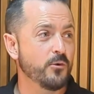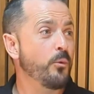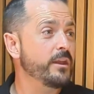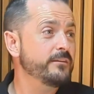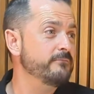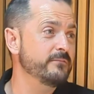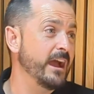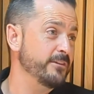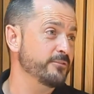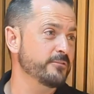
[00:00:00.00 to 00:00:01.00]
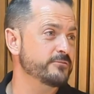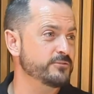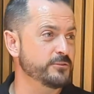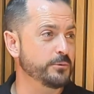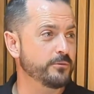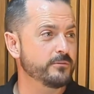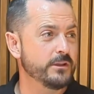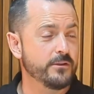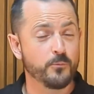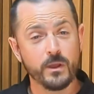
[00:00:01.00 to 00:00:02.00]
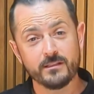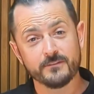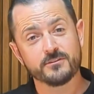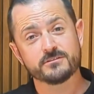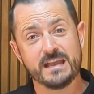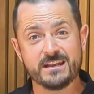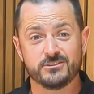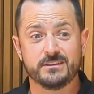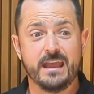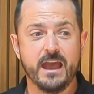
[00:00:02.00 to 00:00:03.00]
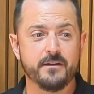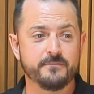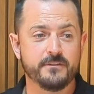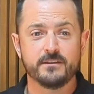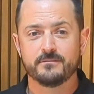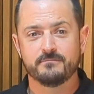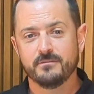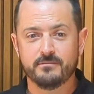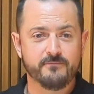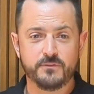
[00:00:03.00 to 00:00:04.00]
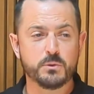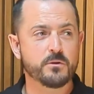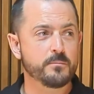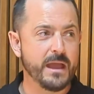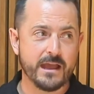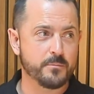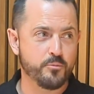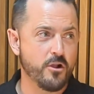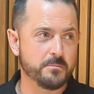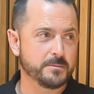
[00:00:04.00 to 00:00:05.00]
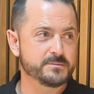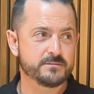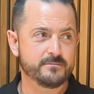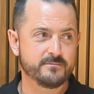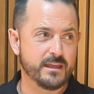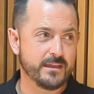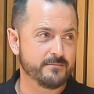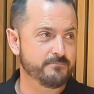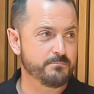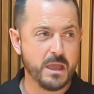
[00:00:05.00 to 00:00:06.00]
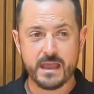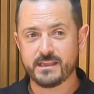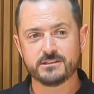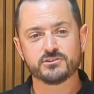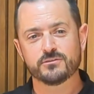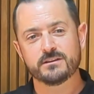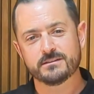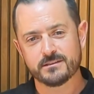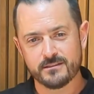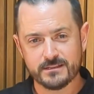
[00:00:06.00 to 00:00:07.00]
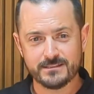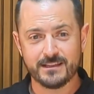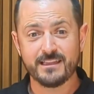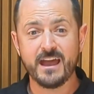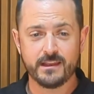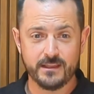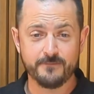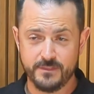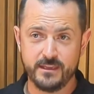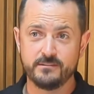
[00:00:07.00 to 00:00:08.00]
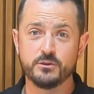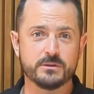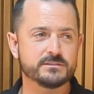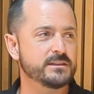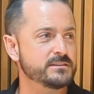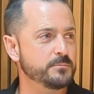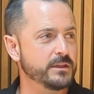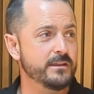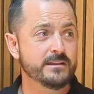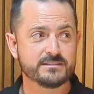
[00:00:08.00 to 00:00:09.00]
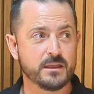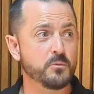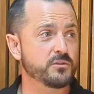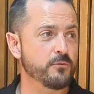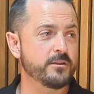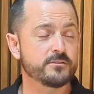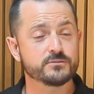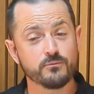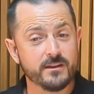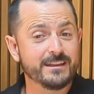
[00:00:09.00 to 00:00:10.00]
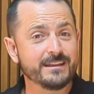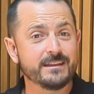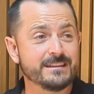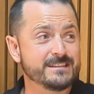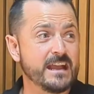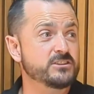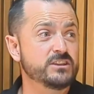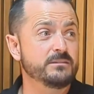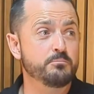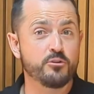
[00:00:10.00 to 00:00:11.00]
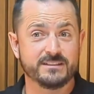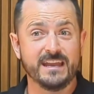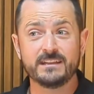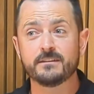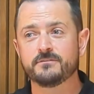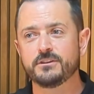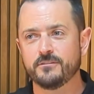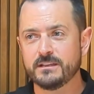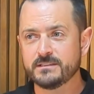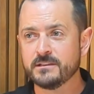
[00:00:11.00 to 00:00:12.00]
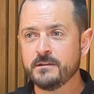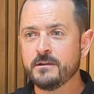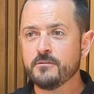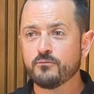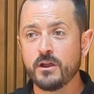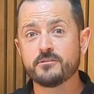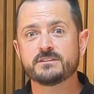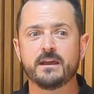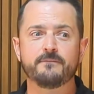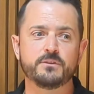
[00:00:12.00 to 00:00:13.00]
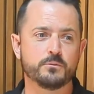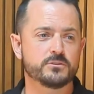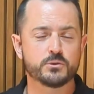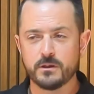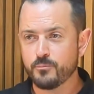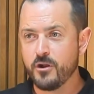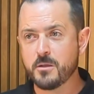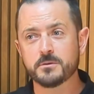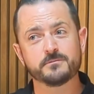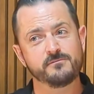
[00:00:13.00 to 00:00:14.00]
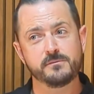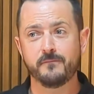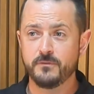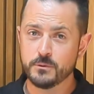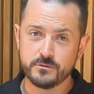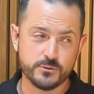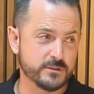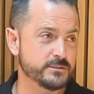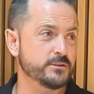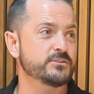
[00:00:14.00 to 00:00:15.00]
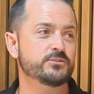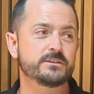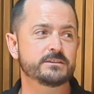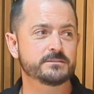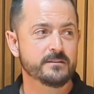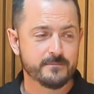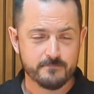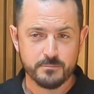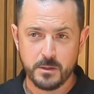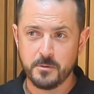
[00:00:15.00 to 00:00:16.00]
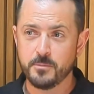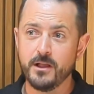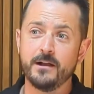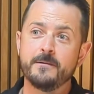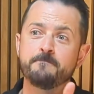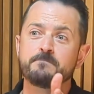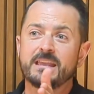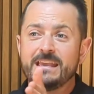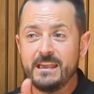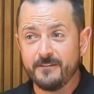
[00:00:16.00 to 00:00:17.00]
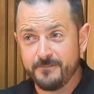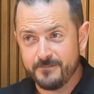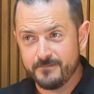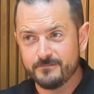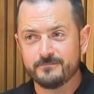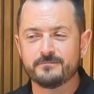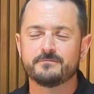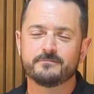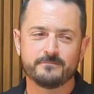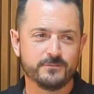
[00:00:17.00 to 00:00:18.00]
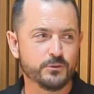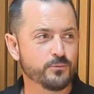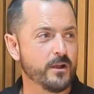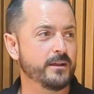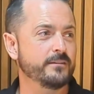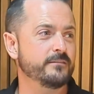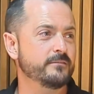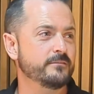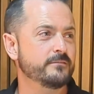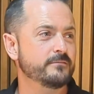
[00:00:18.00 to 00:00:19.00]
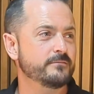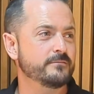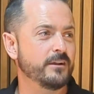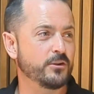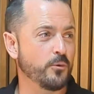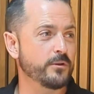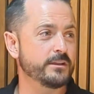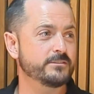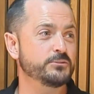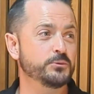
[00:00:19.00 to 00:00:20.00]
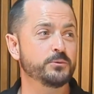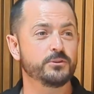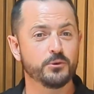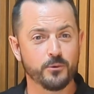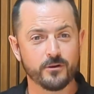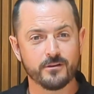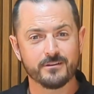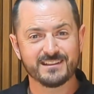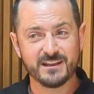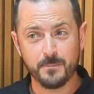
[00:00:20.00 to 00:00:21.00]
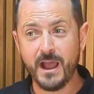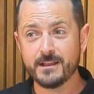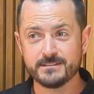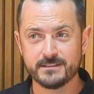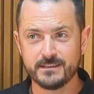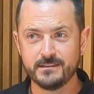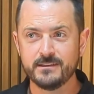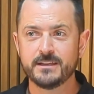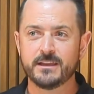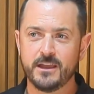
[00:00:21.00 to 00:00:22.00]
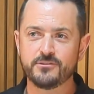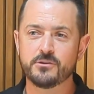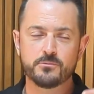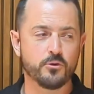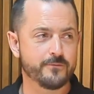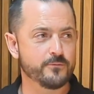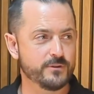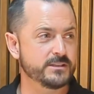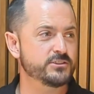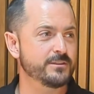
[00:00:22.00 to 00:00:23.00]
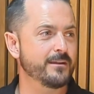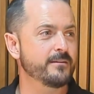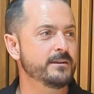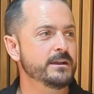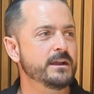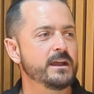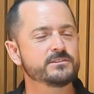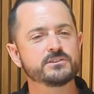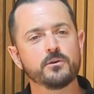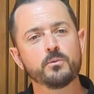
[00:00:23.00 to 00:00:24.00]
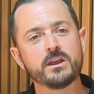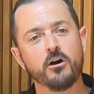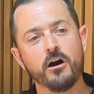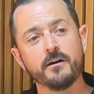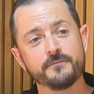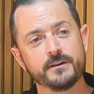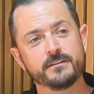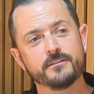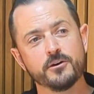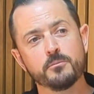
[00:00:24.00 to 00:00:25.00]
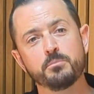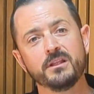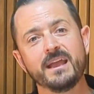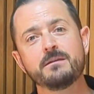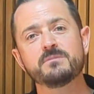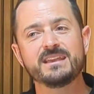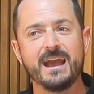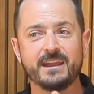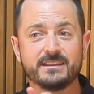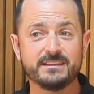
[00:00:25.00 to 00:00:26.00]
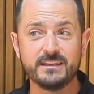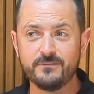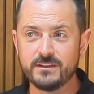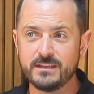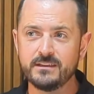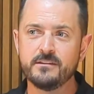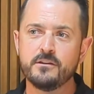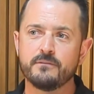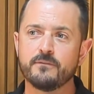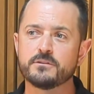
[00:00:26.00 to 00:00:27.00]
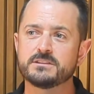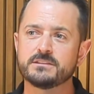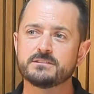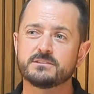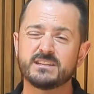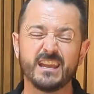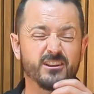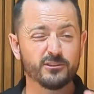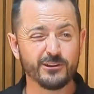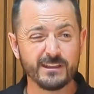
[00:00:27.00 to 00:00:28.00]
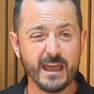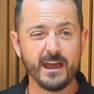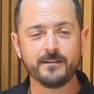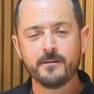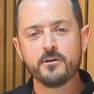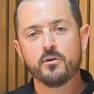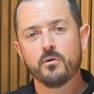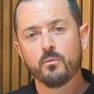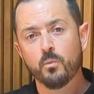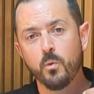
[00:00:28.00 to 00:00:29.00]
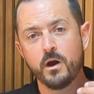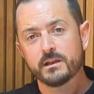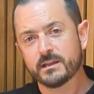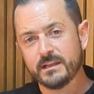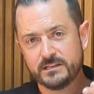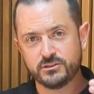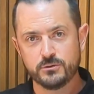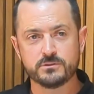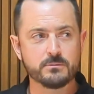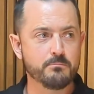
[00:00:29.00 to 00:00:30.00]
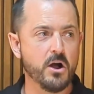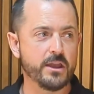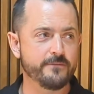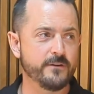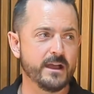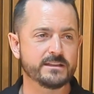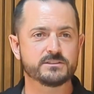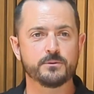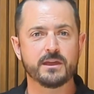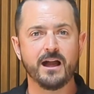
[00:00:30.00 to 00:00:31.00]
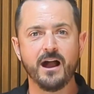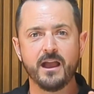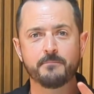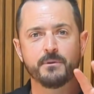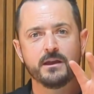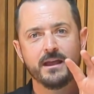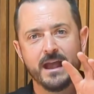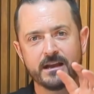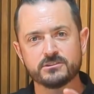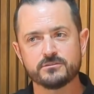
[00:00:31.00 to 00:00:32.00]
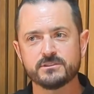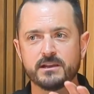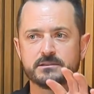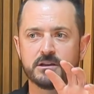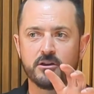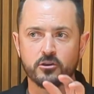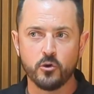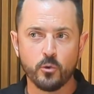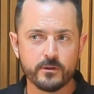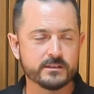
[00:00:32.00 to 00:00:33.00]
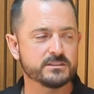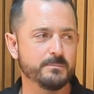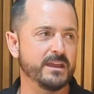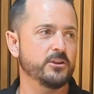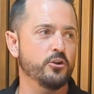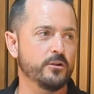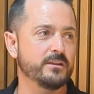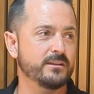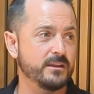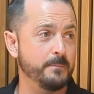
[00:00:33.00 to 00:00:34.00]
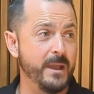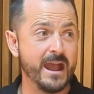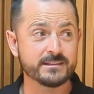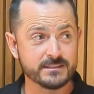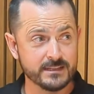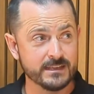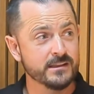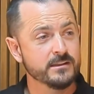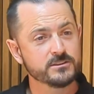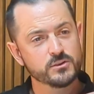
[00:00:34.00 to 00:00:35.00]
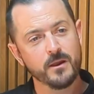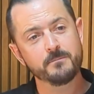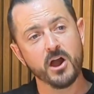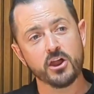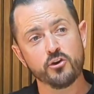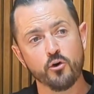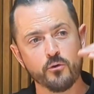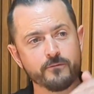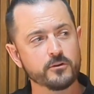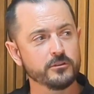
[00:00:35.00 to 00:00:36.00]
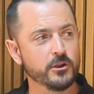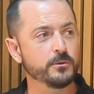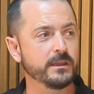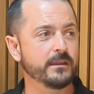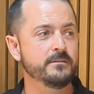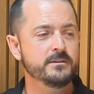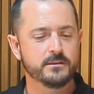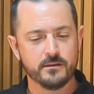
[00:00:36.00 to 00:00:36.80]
when neither are true. Weightlifters actually have fewer back problems and back injuries and things like that if they do it sensibly. Same with runners. Running is actually protective to your knees. Runners have fewer joint problems, fewer joint surgeries, blah, blah, blah, if you run according to your capacity and don't overreach there. And so we often, though, blame the activity versus take a look at what could I do to modify so that I'm exercising according to my current capacity, so I'm not overloading